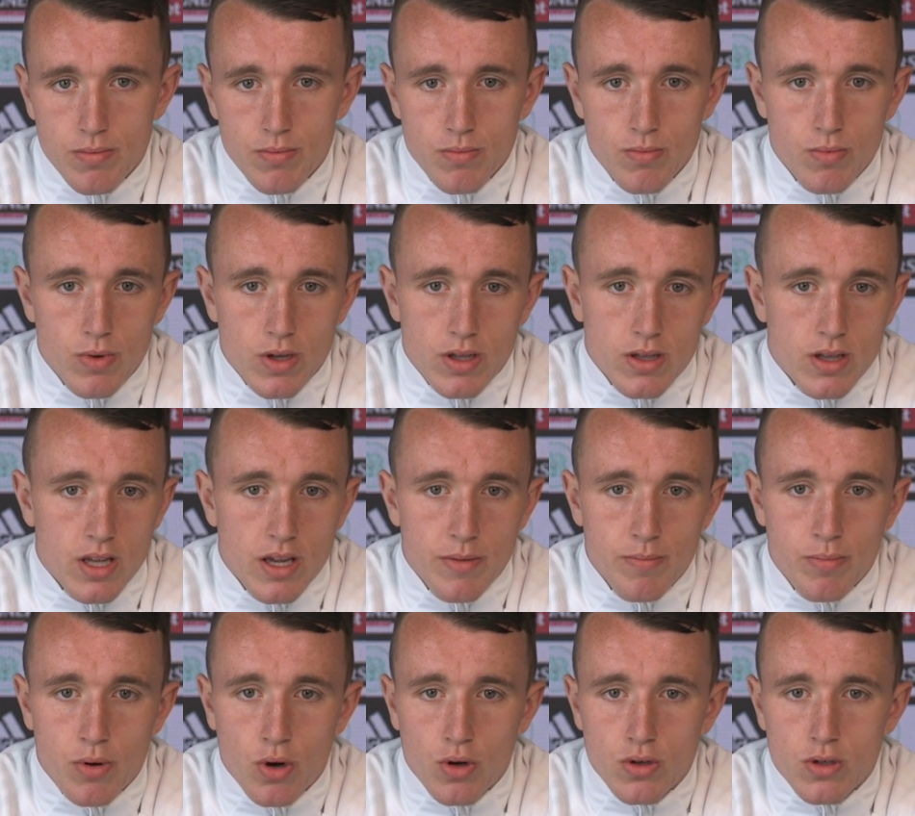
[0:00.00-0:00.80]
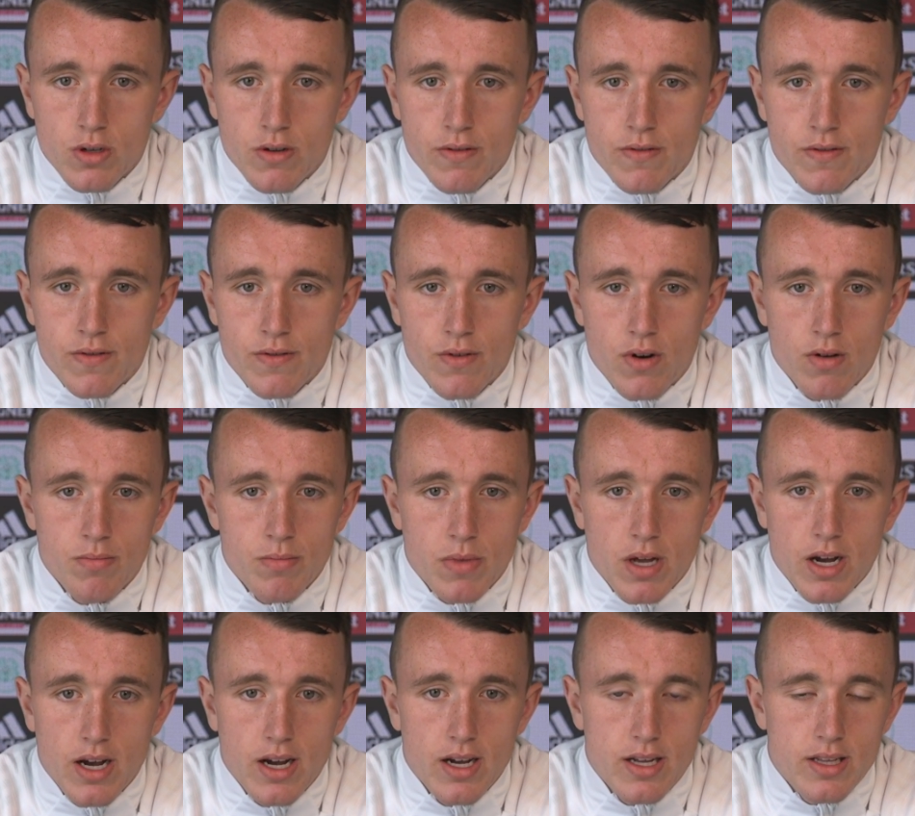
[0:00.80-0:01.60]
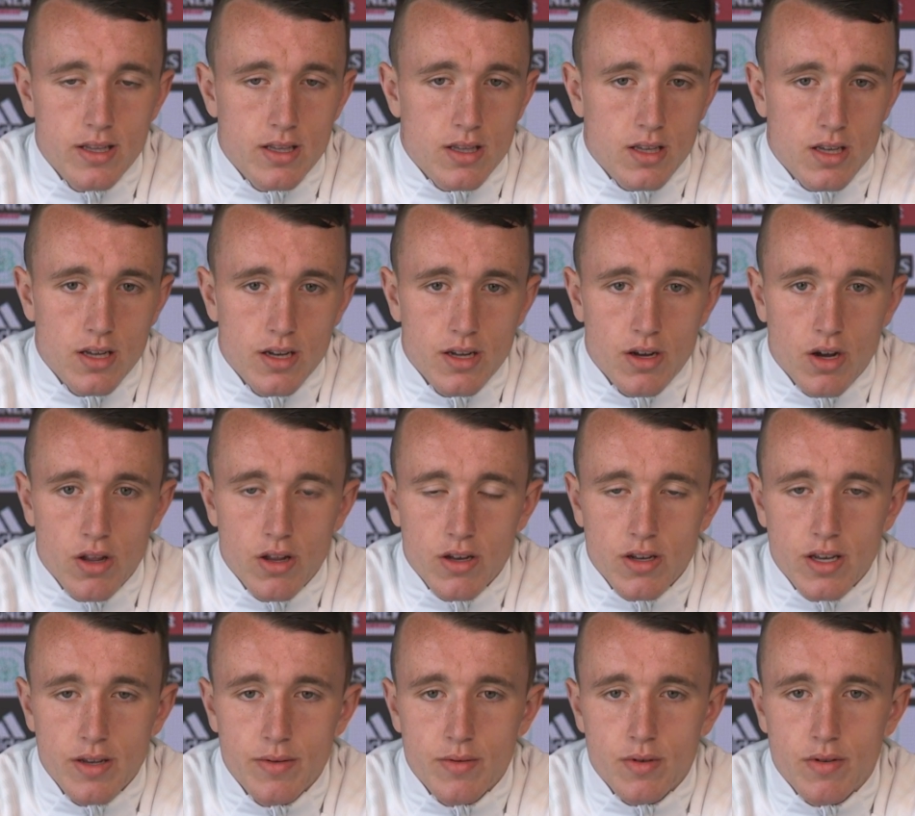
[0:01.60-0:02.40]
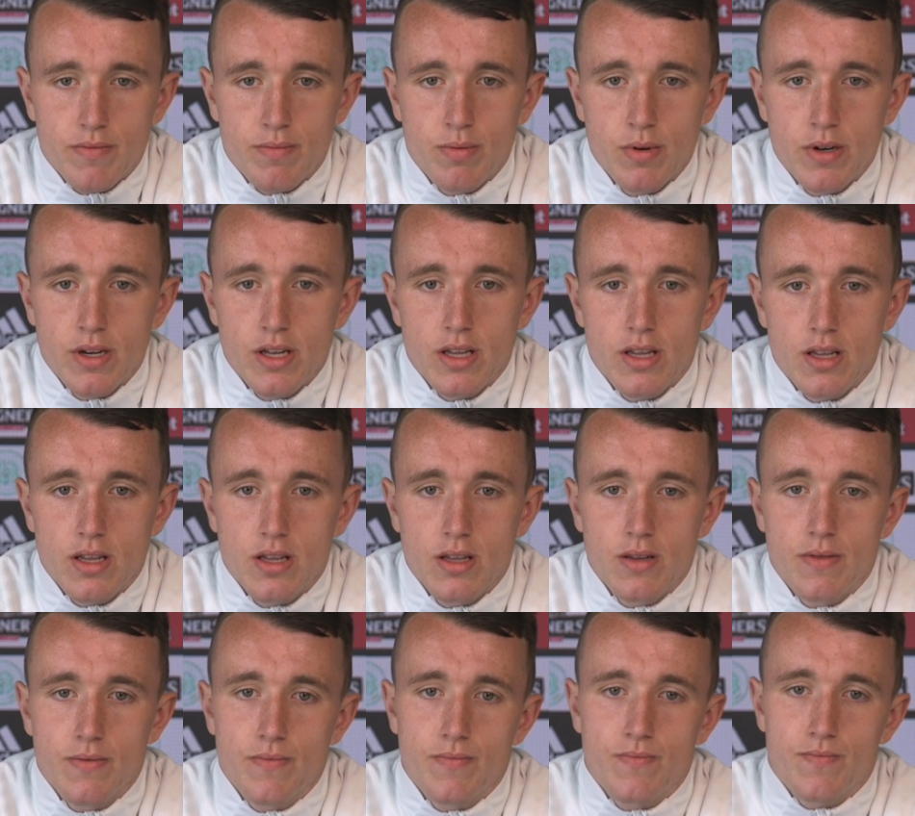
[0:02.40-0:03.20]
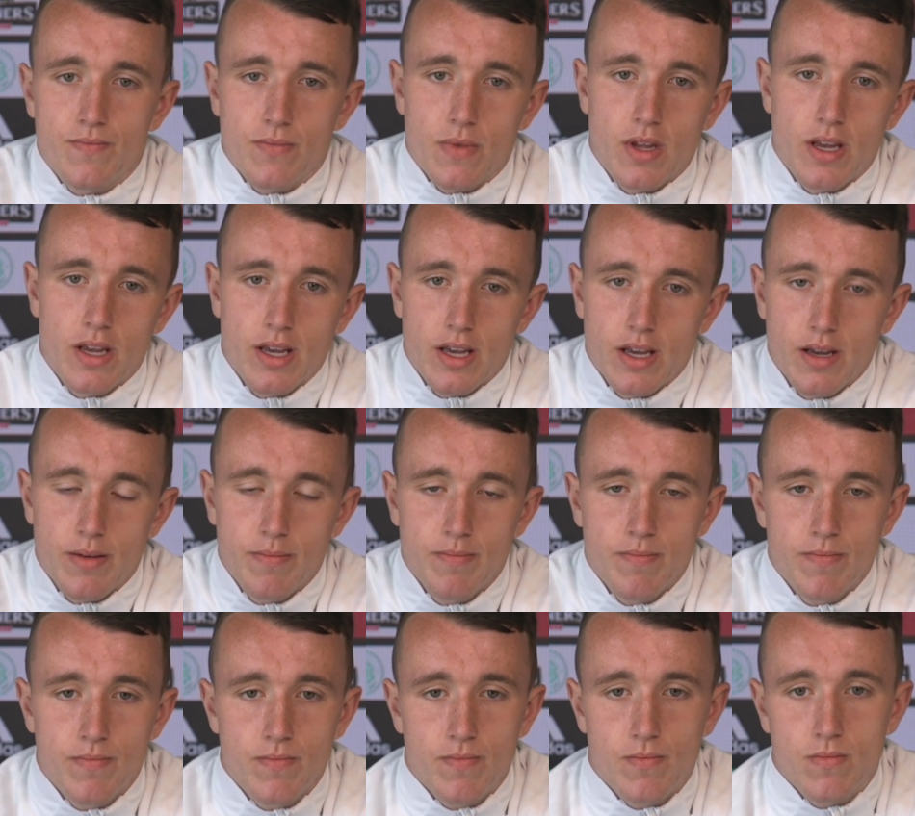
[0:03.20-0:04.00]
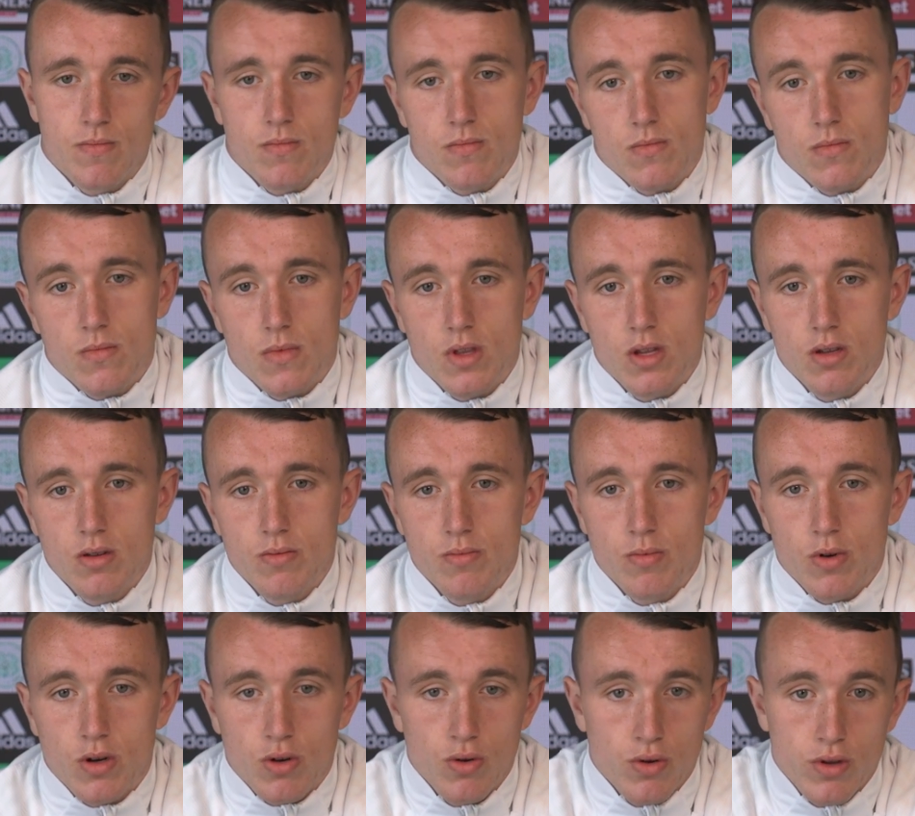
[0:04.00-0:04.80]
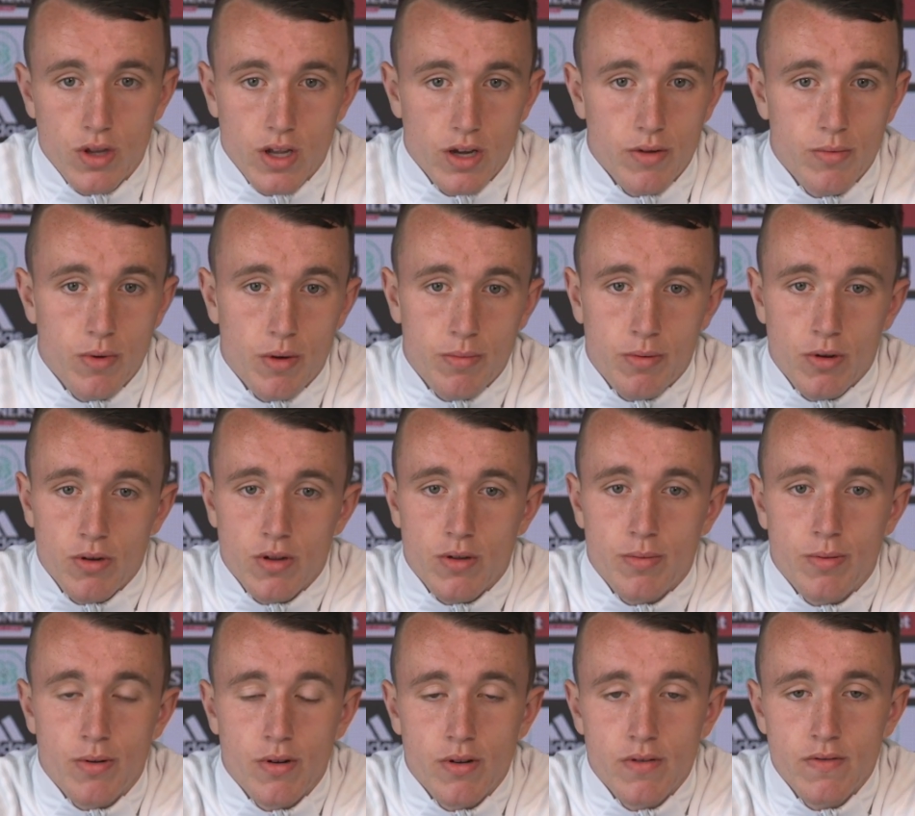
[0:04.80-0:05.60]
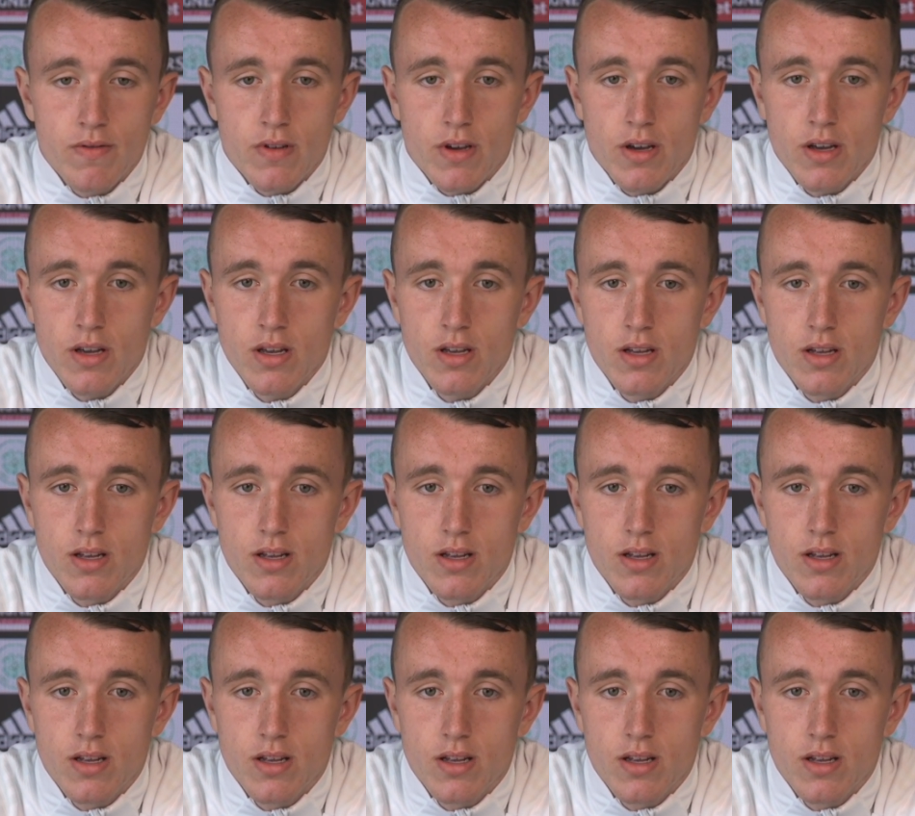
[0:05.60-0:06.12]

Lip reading: we can take positives from that and kind of other games we've played, and we're going there with a point to prove, yeah.